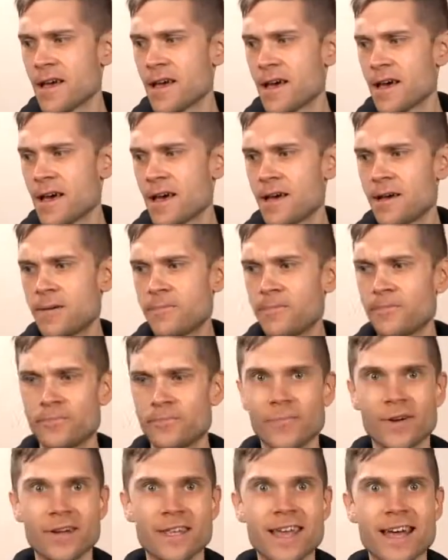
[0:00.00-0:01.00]

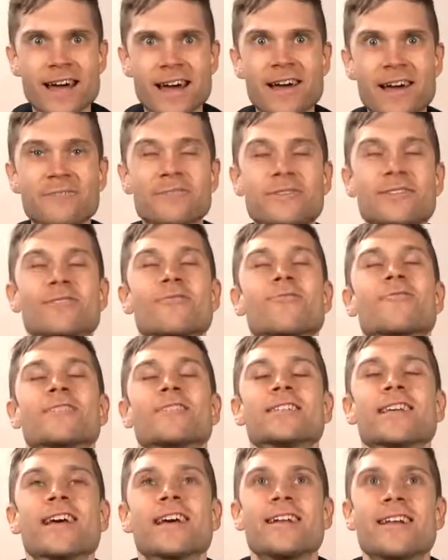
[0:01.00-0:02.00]
But yeah, I'm so
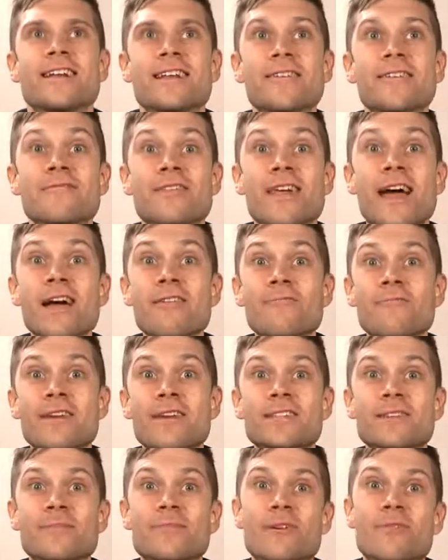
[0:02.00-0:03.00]
excited. And if that
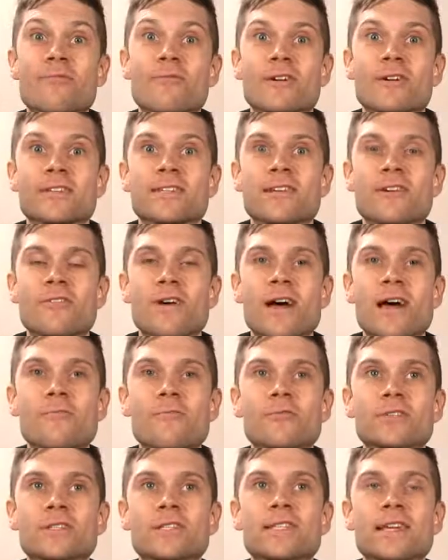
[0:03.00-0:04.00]
recipe works out, I
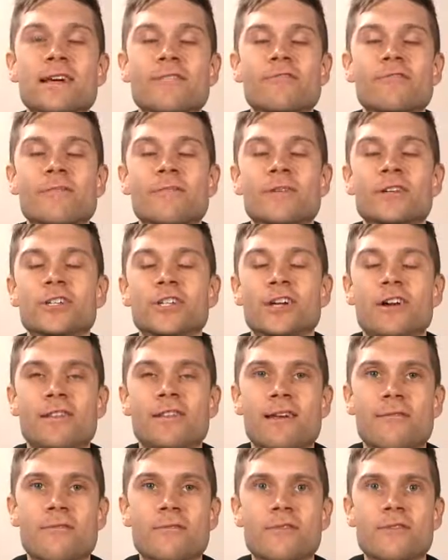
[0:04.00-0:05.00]
will definitely be sharing
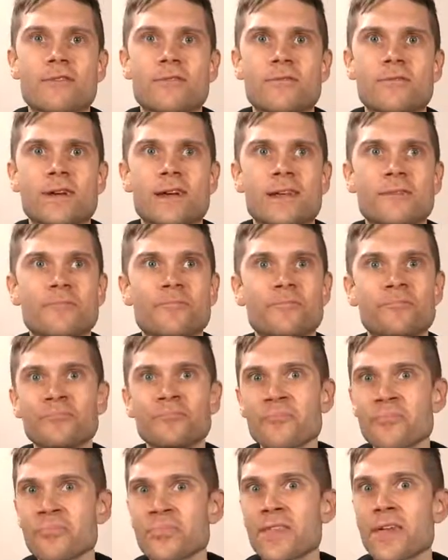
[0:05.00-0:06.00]
that with you. And
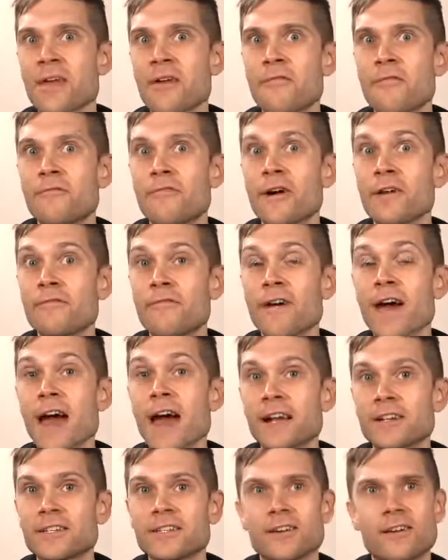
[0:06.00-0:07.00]
fun
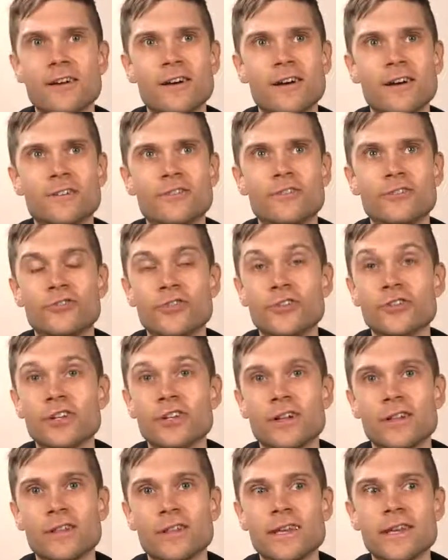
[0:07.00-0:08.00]
fact,
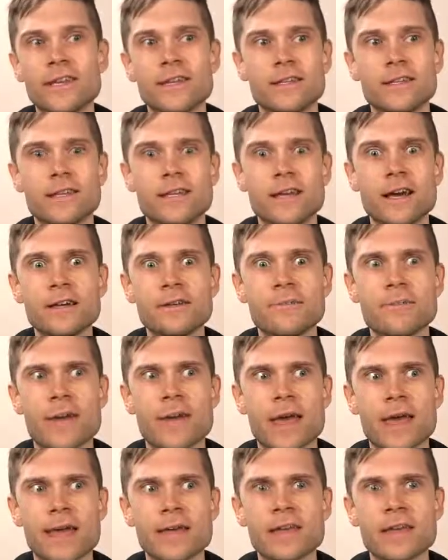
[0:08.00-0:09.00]
nutritionally,
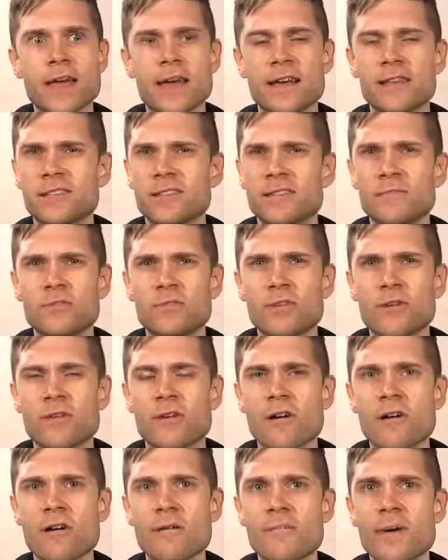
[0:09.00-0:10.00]
nutmeg has some sort of
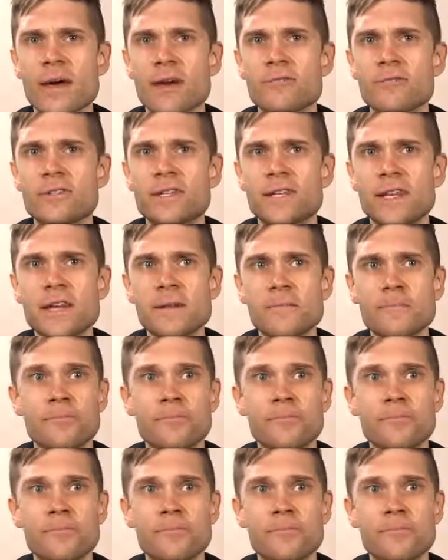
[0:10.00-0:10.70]
compound in it